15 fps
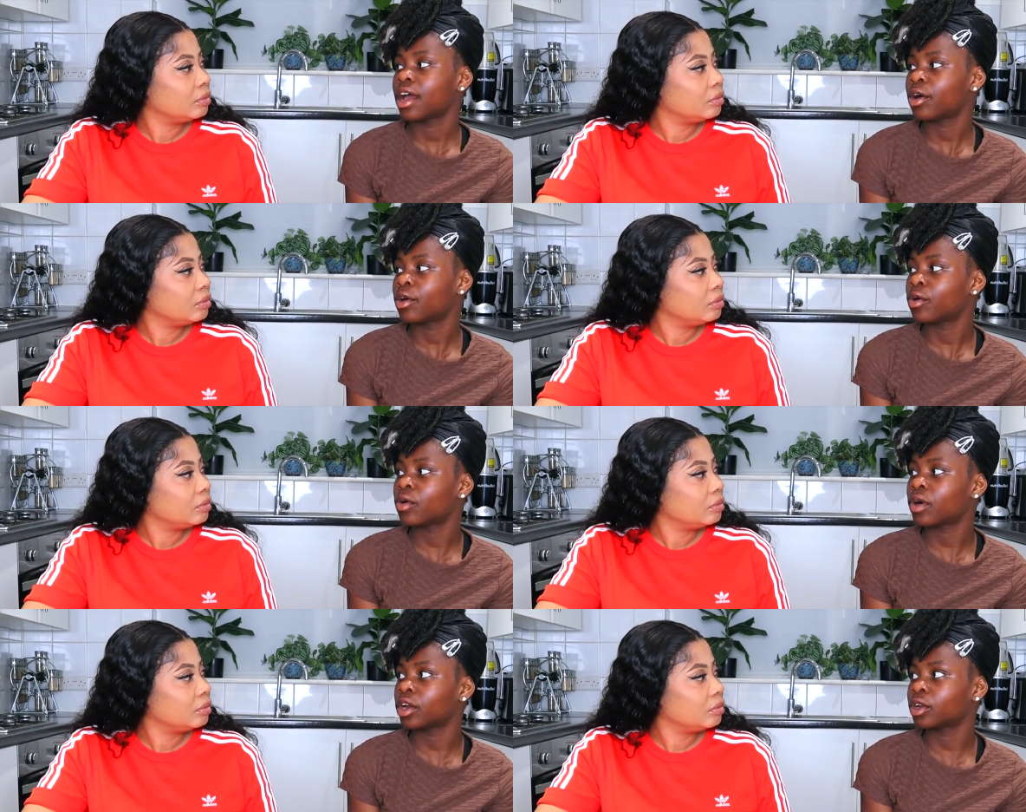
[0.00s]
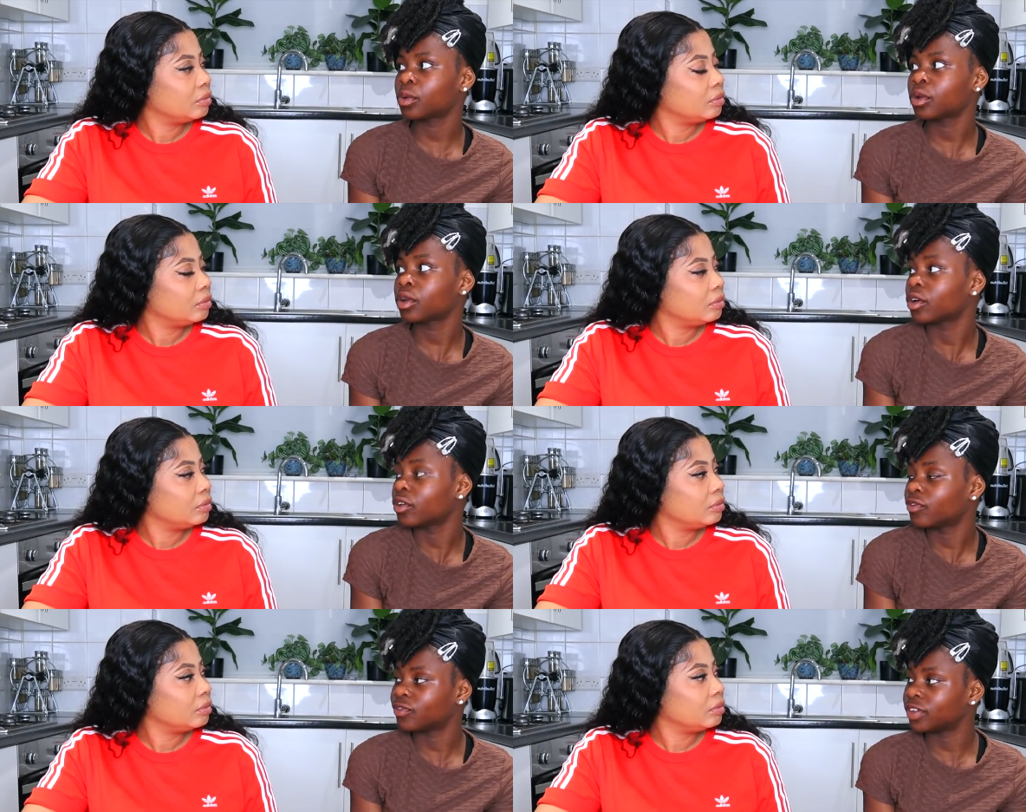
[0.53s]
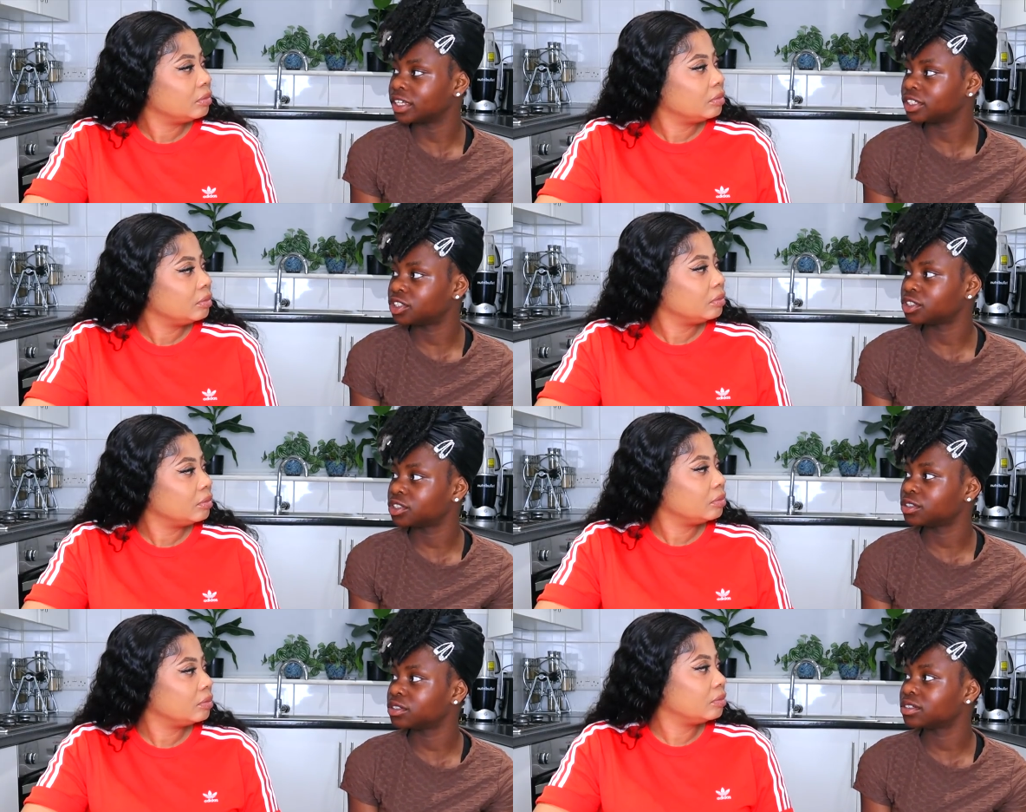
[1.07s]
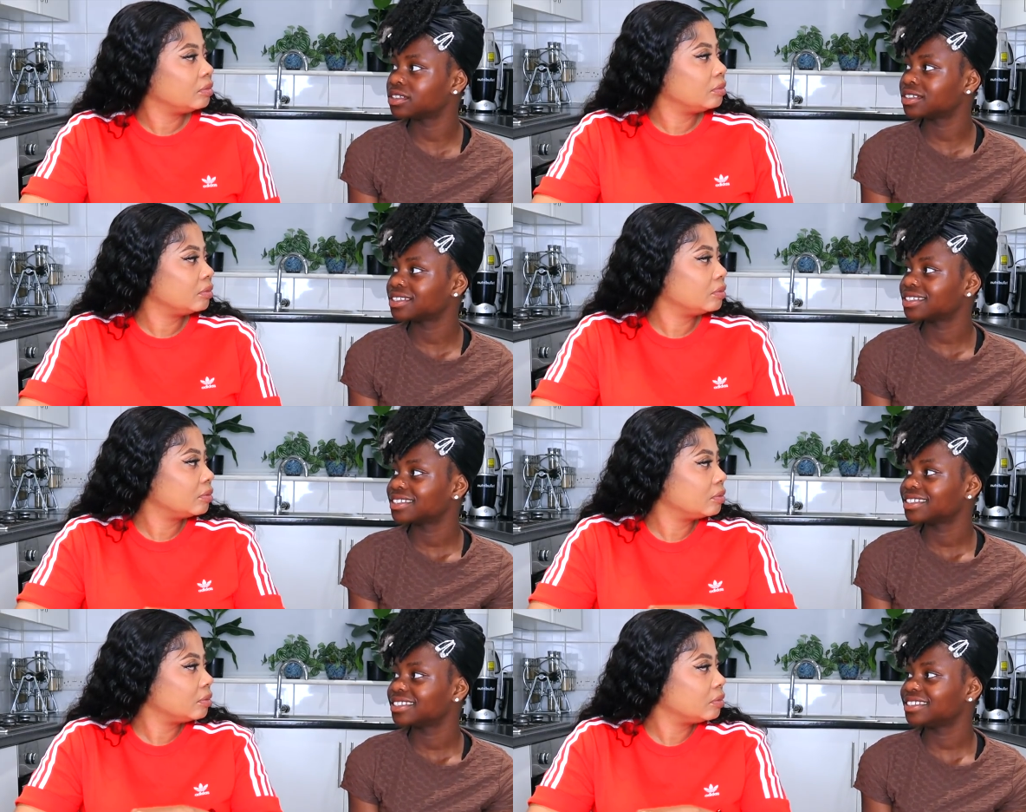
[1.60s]
Speaker 1: or I don't want to offend you.
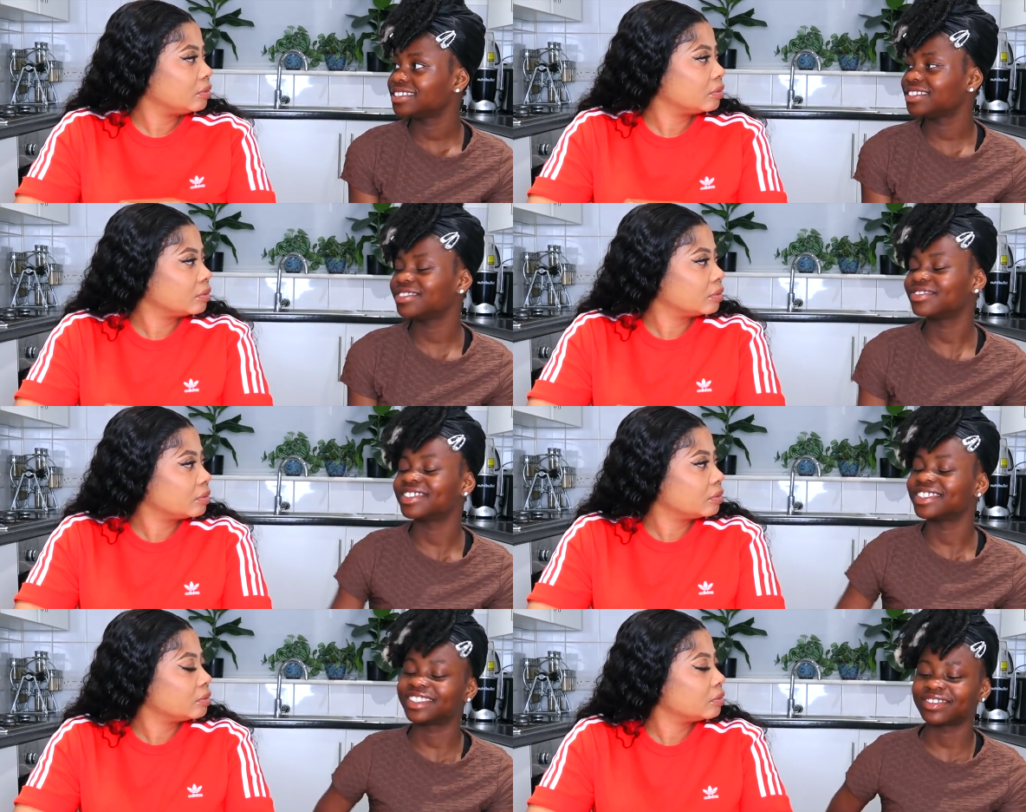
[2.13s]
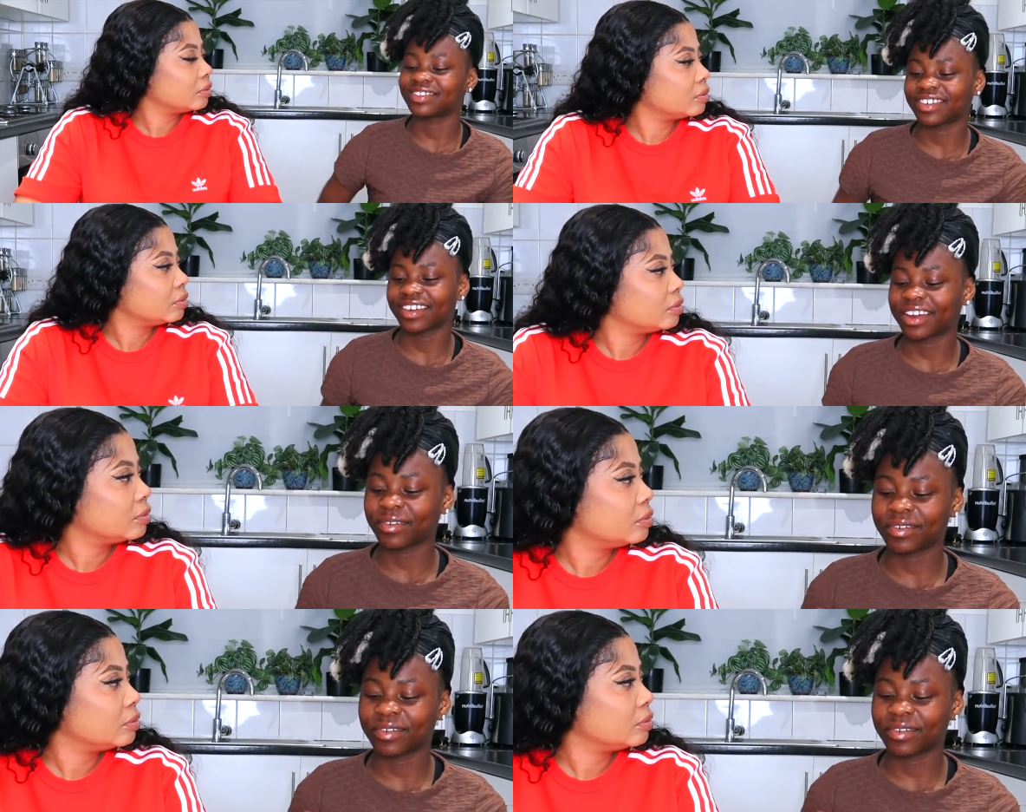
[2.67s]
You know what? Don't worry